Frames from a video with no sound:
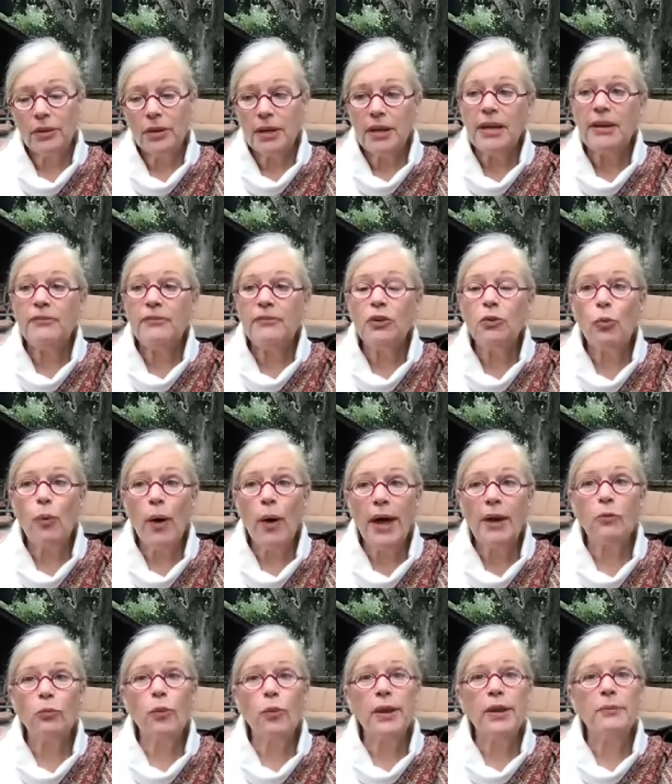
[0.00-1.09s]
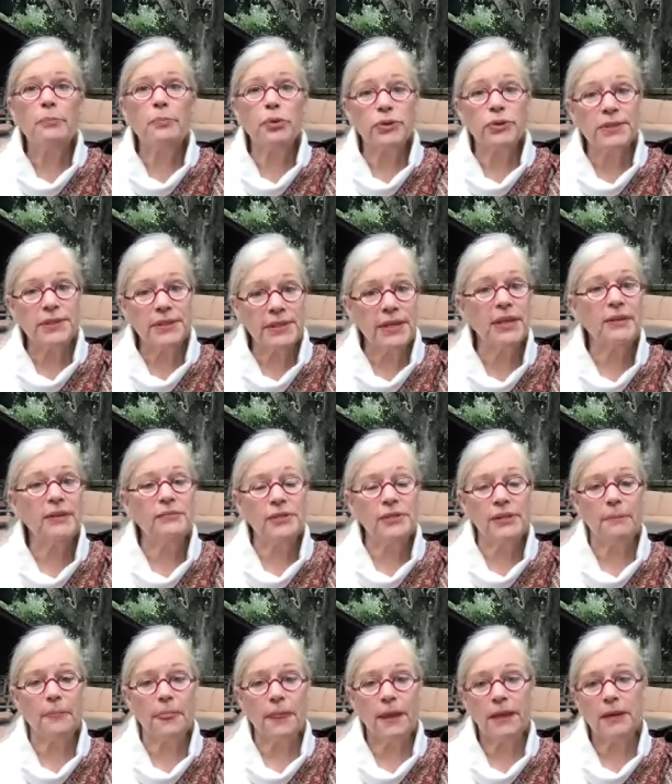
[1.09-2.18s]
Even when we perceive
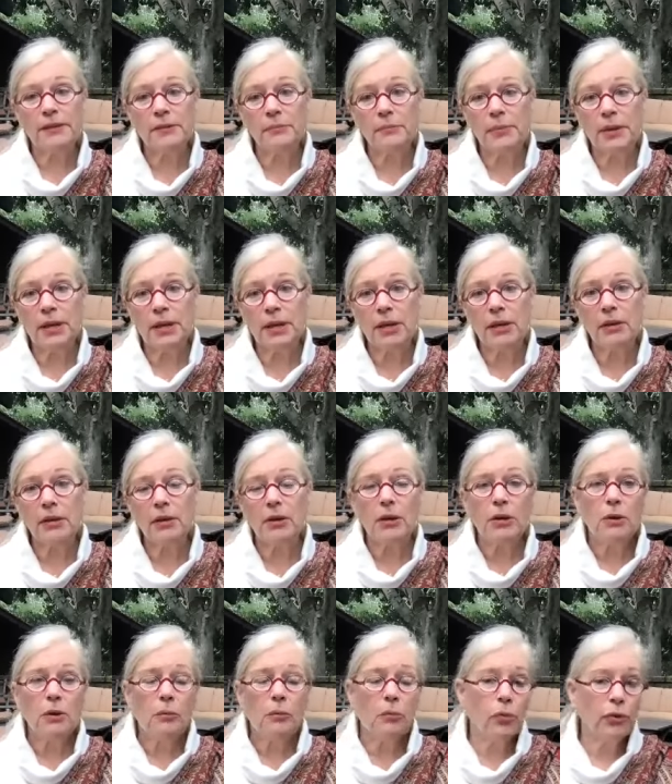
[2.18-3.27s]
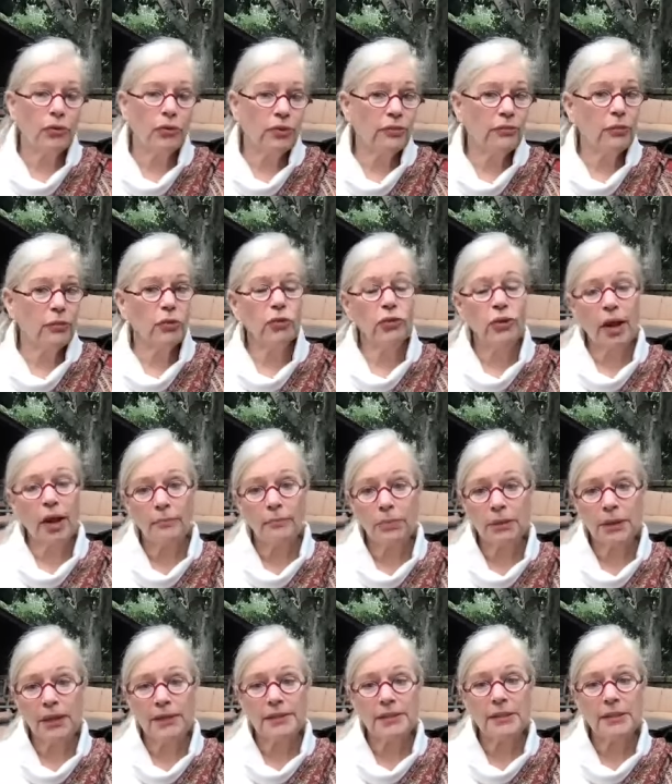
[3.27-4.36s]
something as being more difficult,
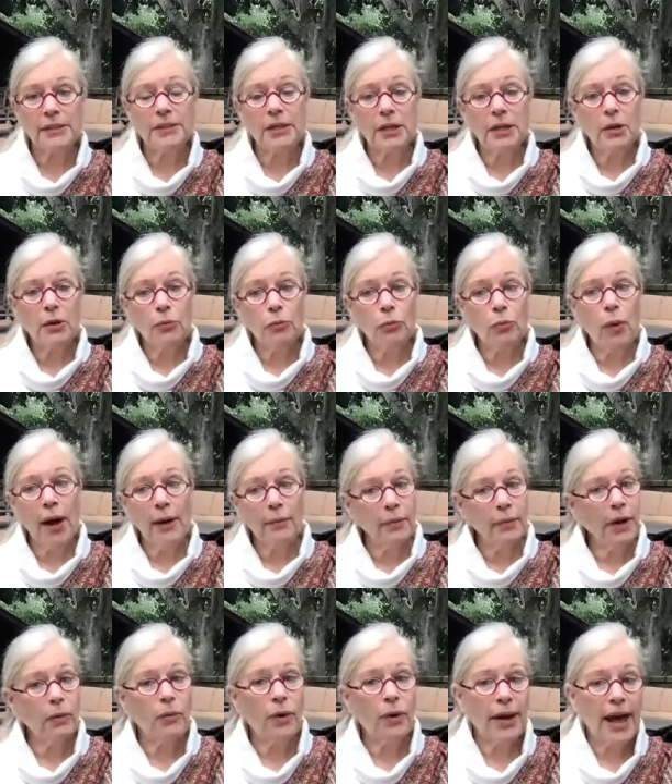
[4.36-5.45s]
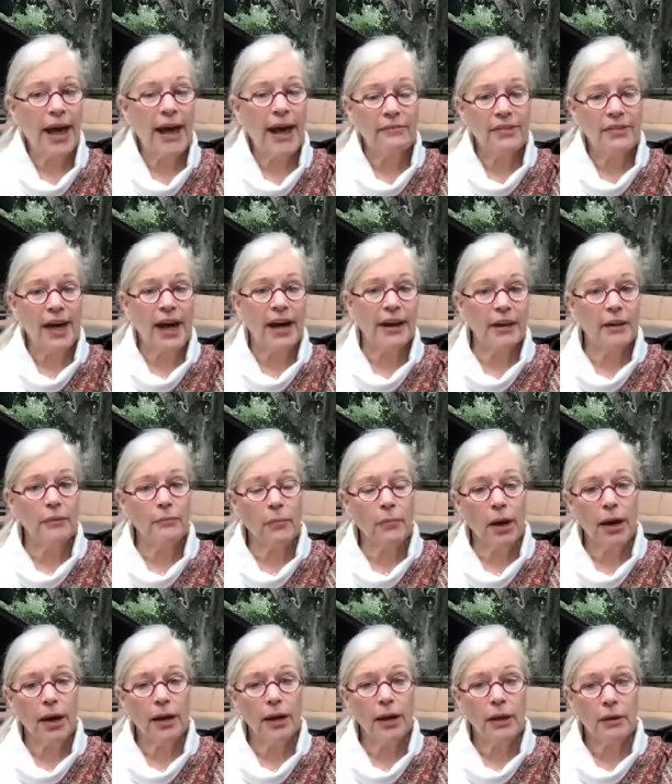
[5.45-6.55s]
unpleasant. Why would I want to have that in
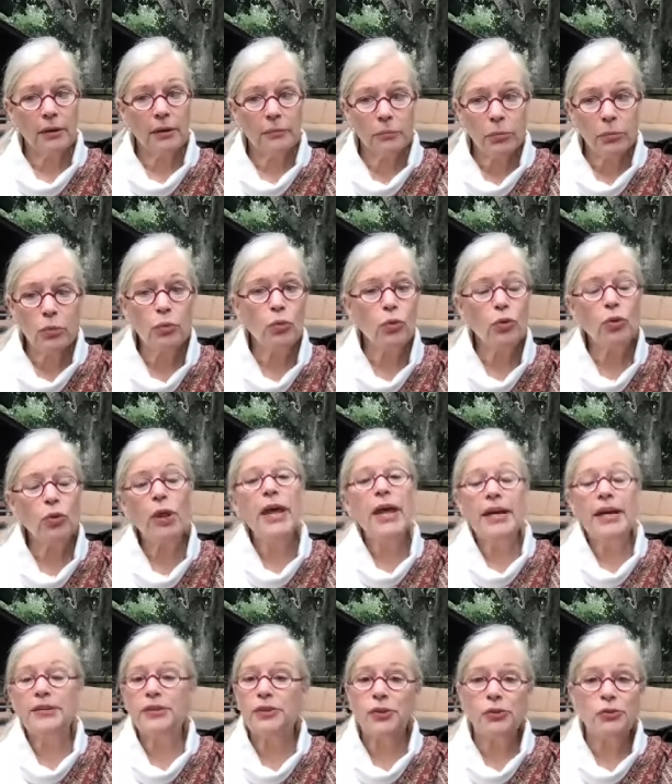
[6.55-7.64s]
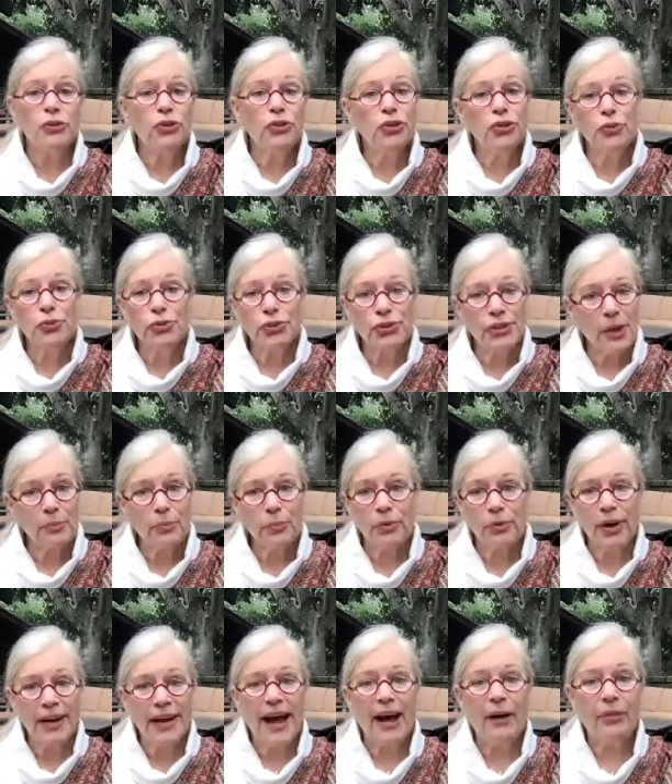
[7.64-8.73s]
my pool? As soon as you
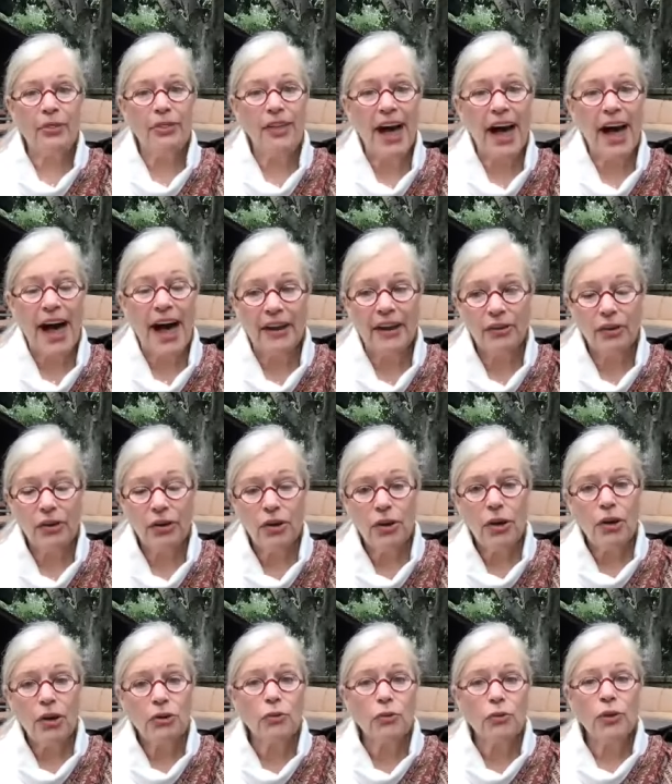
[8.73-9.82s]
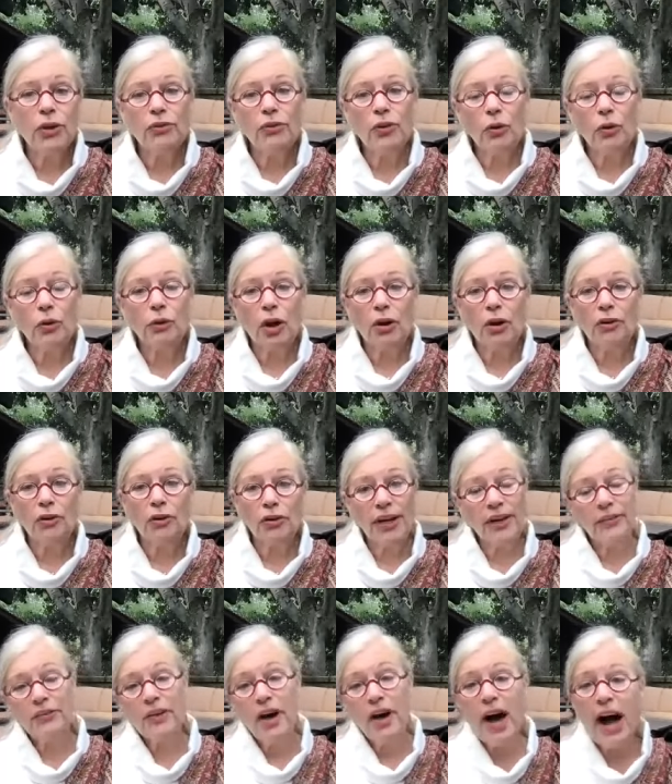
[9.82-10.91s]
separate out that, you can no longer
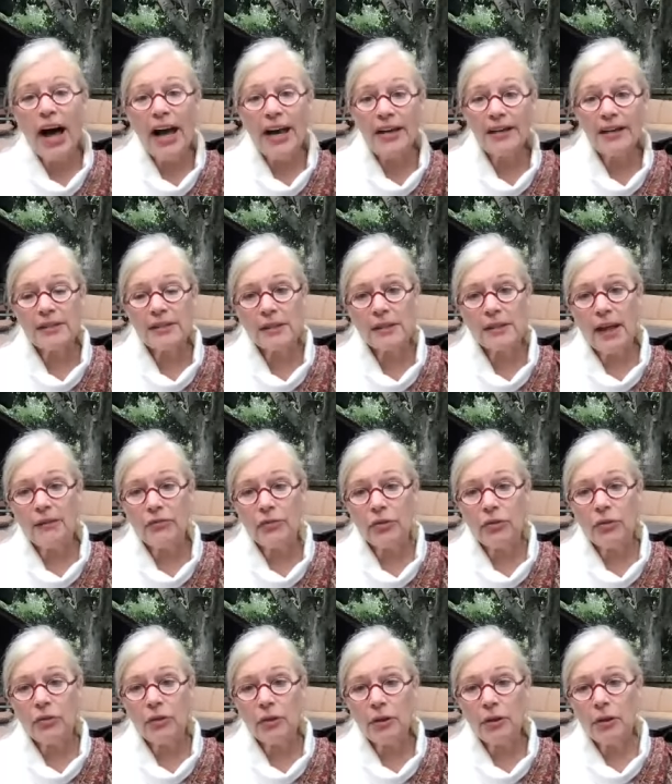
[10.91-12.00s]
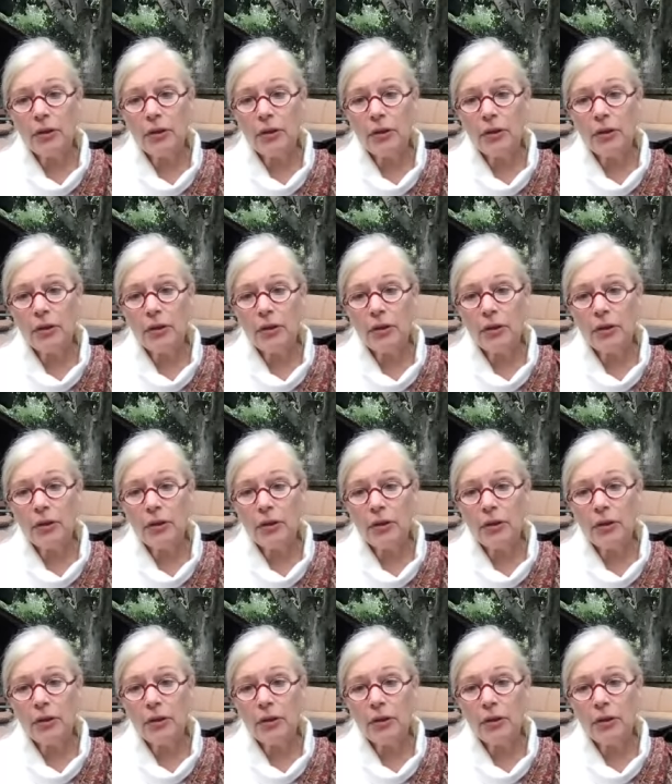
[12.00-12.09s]
get the highest level